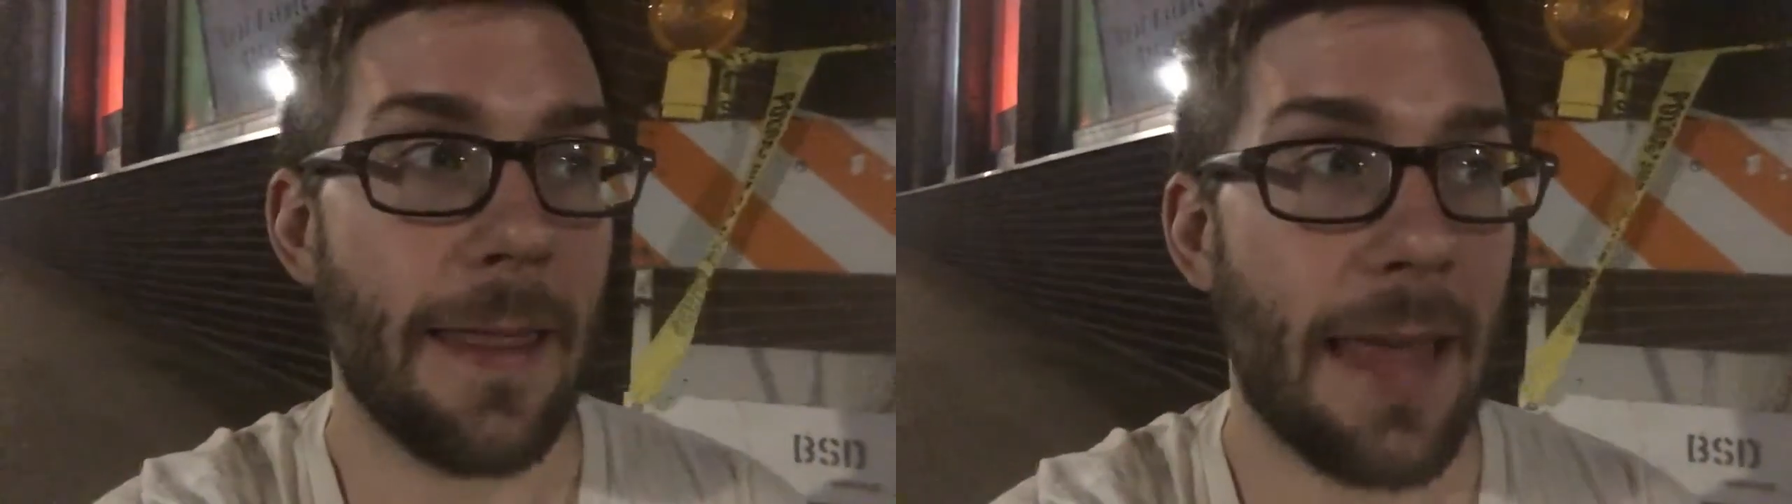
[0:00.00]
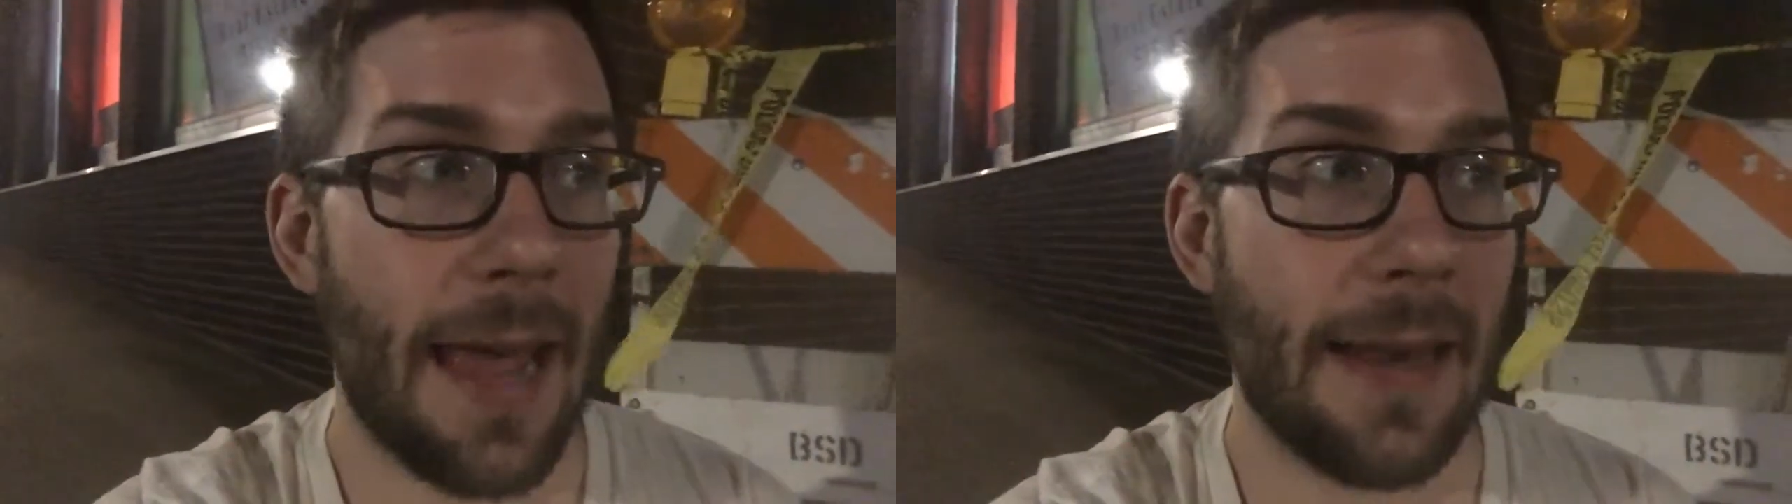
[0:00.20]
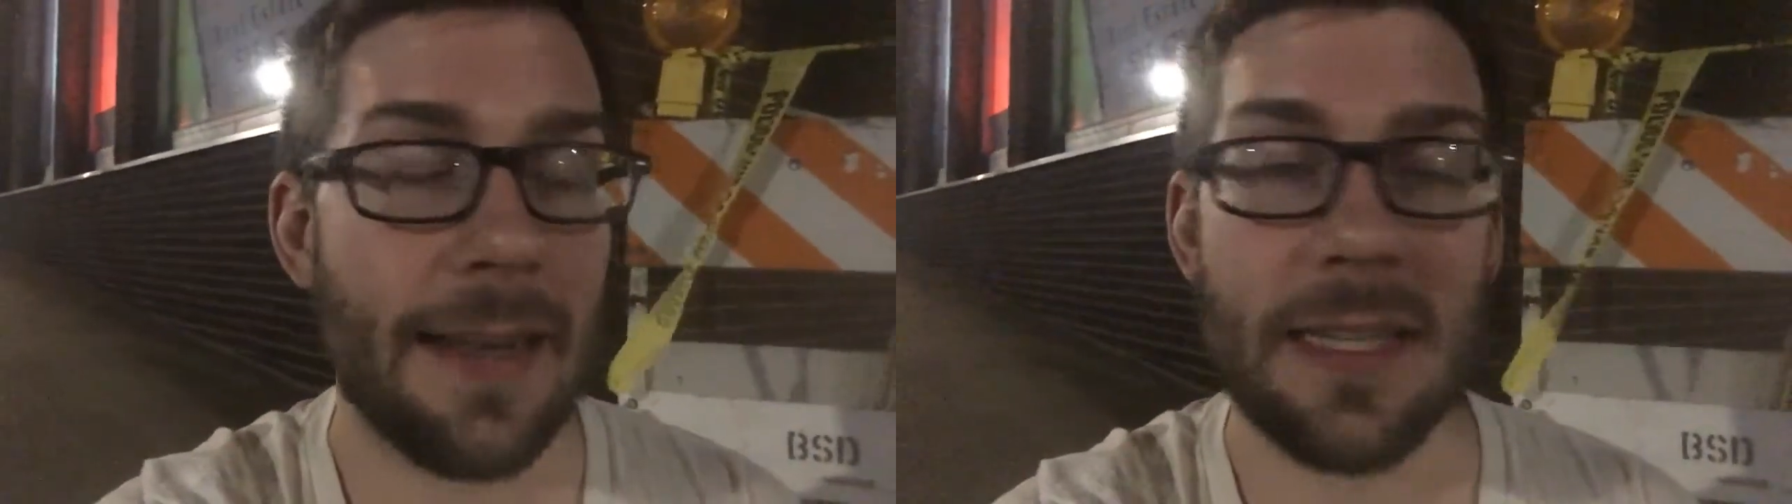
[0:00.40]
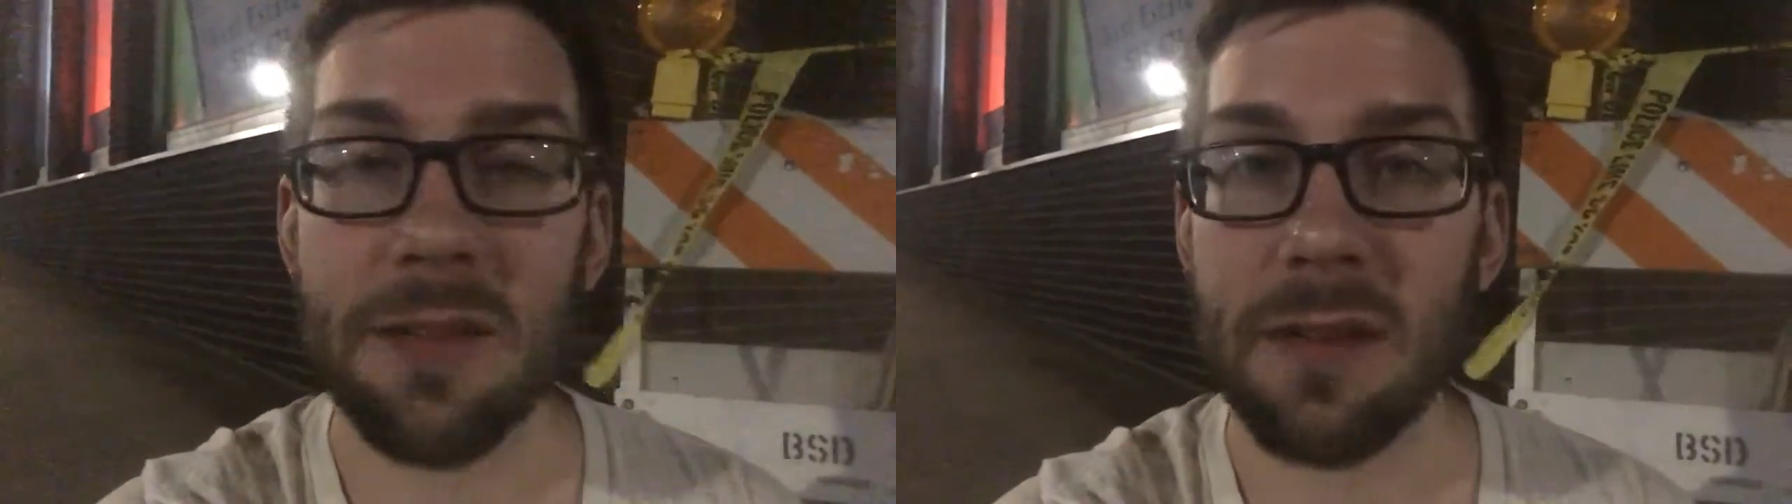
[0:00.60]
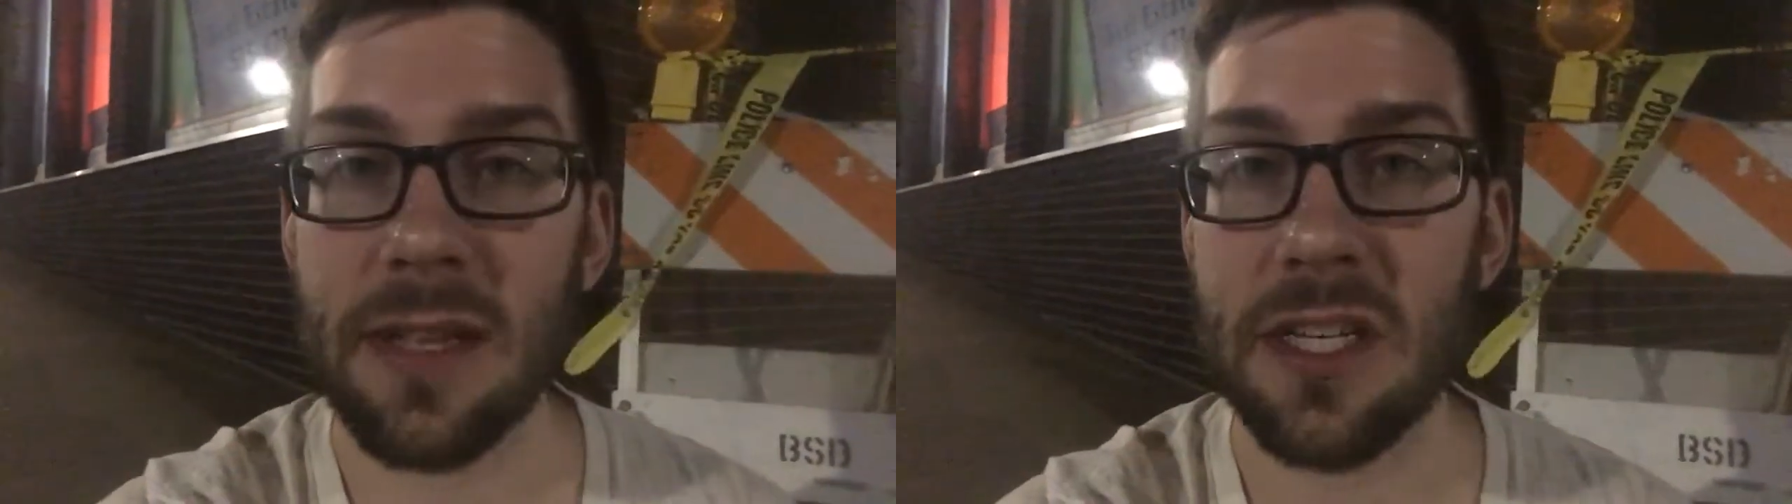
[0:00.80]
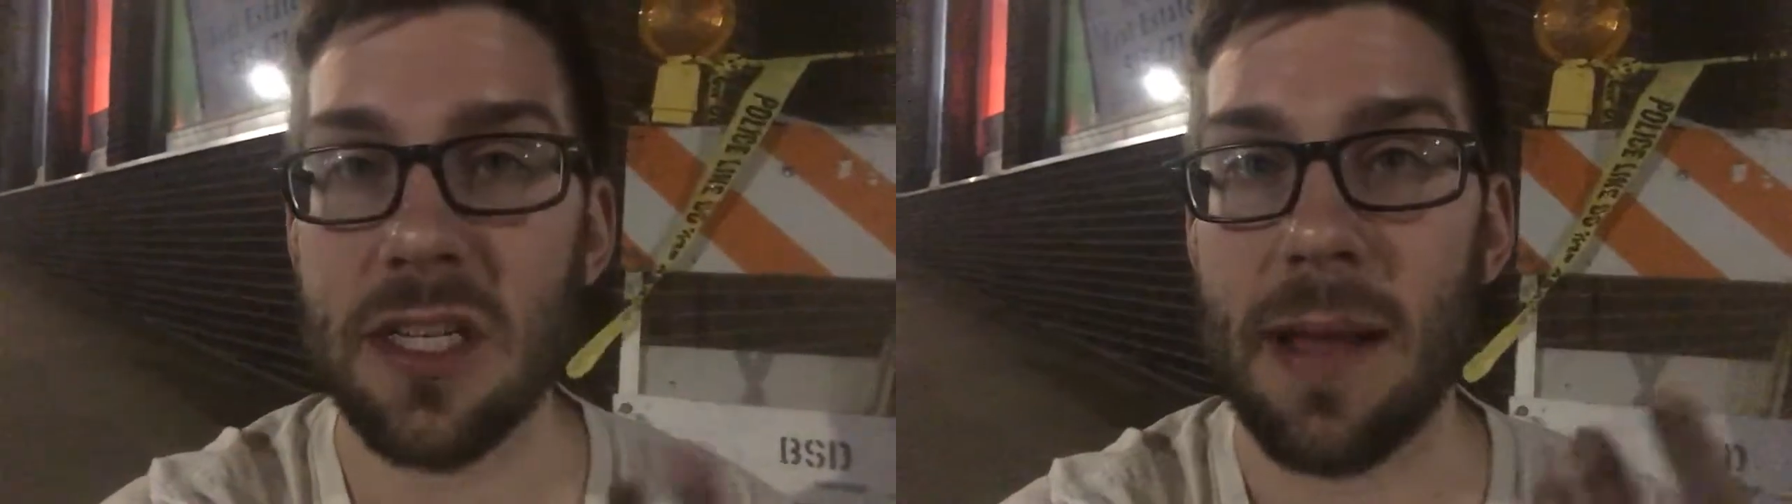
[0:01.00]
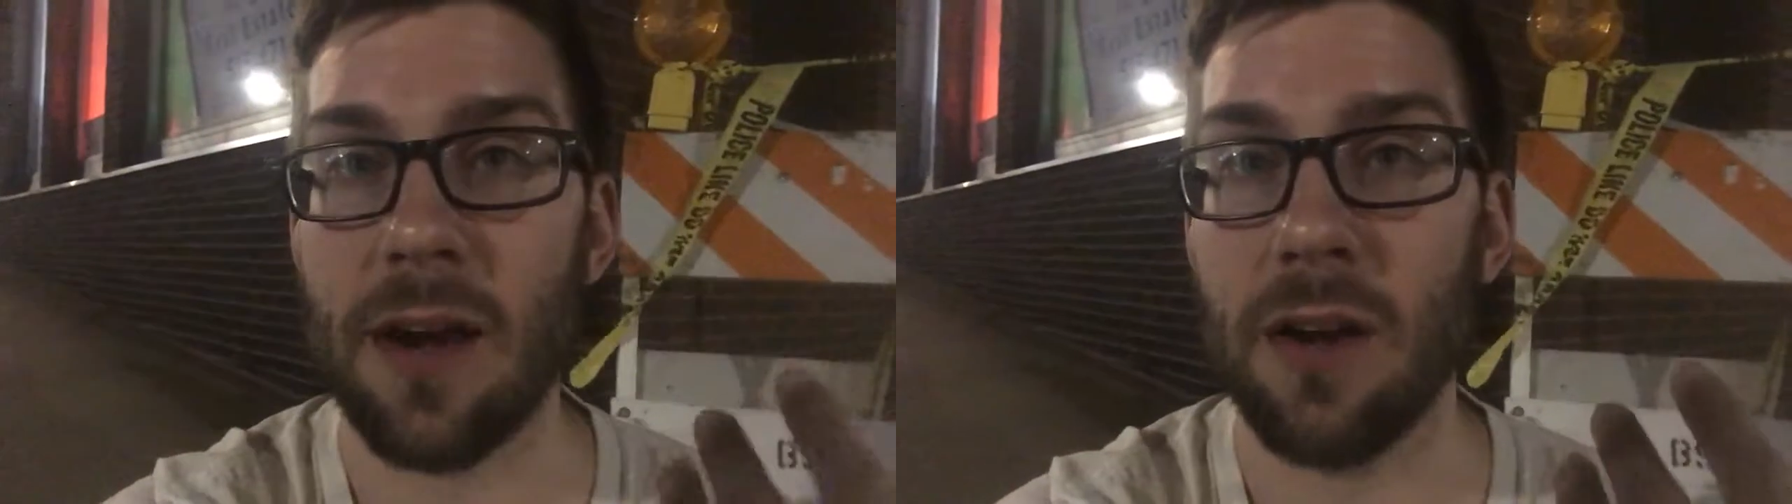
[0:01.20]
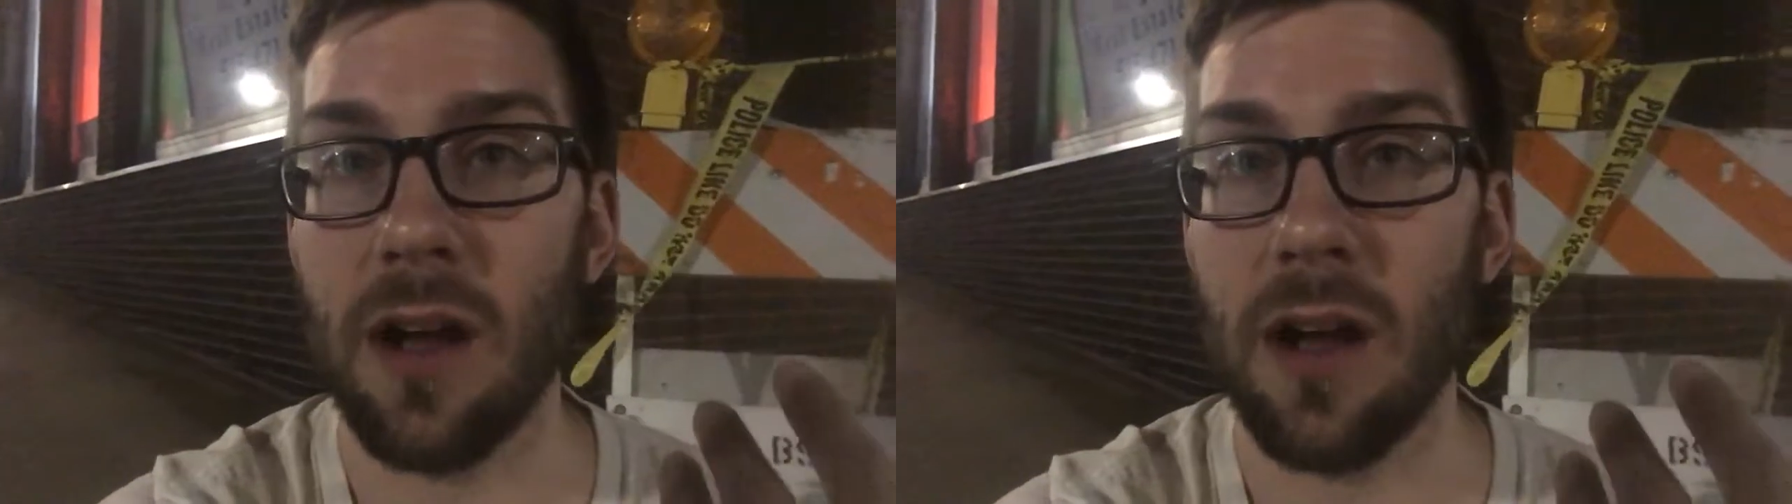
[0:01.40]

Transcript: then it's really just a matter